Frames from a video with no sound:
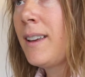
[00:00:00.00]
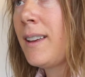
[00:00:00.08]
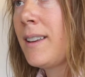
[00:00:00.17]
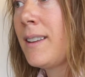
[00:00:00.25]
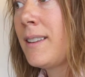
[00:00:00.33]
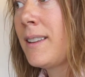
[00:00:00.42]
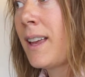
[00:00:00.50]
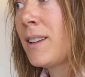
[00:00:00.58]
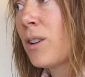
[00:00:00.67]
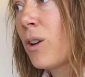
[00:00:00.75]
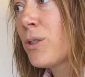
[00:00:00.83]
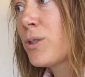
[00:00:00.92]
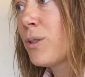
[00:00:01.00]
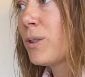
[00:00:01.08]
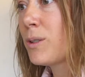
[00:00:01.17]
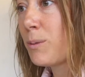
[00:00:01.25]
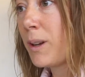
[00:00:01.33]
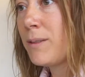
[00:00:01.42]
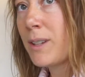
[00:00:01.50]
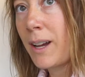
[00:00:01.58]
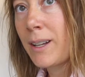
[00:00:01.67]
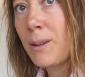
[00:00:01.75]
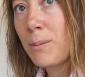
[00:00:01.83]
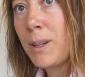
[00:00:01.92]
and also as a way of
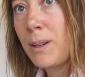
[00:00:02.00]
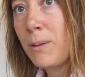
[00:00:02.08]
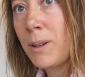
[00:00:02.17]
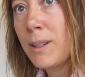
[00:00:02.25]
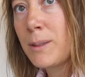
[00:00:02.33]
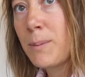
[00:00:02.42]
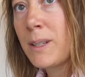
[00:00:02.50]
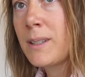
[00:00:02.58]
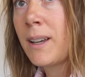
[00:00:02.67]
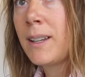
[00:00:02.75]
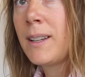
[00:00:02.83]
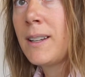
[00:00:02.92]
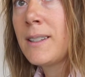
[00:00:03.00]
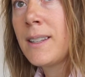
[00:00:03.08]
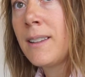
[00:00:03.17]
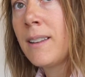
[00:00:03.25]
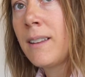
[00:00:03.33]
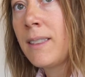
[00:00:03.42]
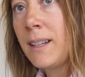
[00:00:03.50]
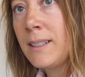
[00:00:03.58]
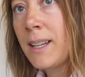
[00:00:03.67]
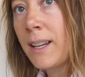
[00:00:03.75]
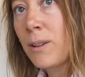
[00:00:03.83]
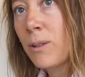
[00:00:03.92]
documenting what has been done, is in the
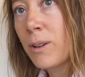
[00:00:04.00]
ThinkTank